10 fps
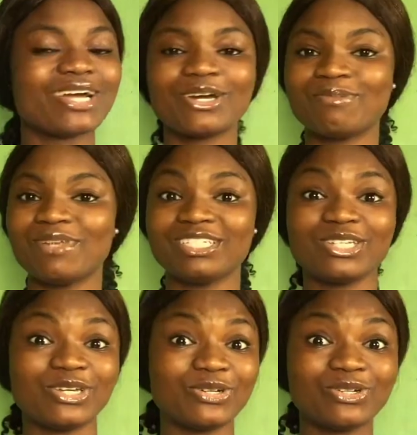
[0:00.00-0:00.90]
God bless
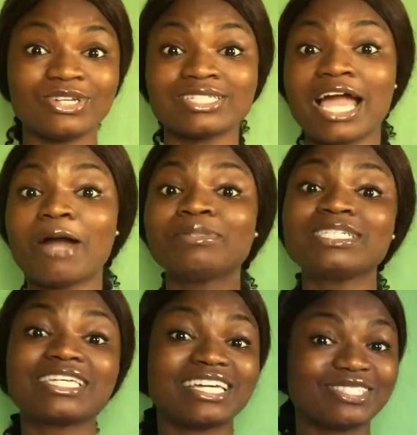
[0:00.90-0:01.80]
you, oh Lord. I hope
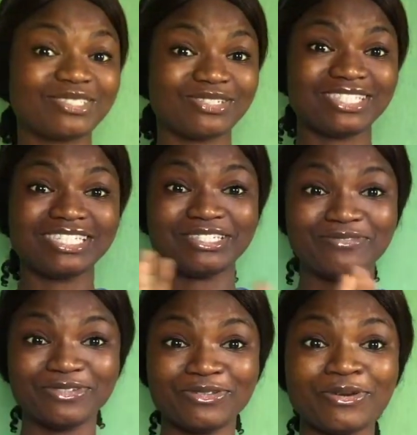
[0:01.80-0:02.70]
she gets to see this
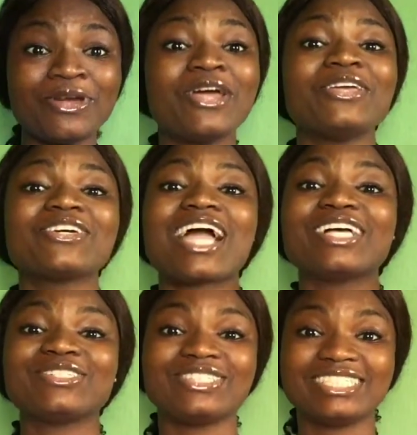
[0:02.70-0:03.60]
video. You
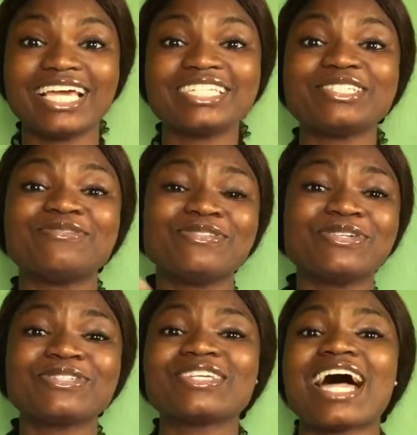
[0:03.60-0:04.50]
guys should share this
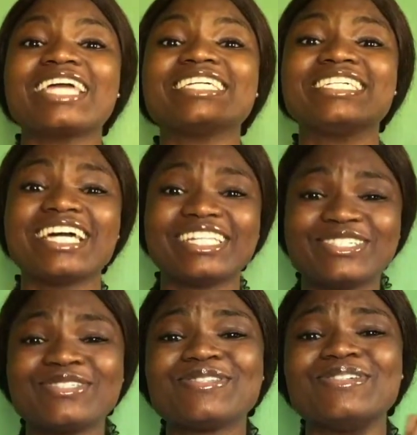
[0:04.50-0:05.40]
video so that it
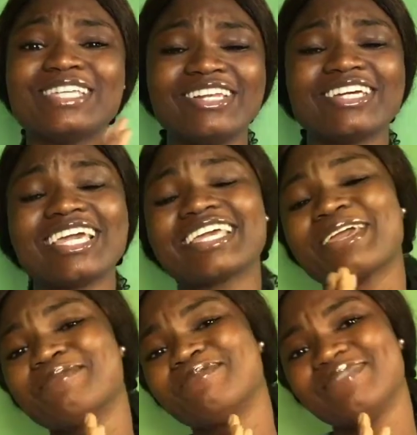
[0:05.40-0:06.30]
gets to Nelo
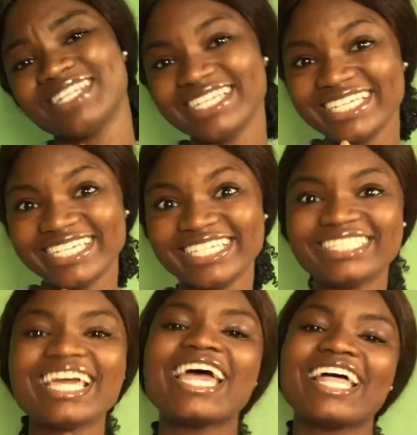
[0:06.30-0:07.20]
Okeke, please.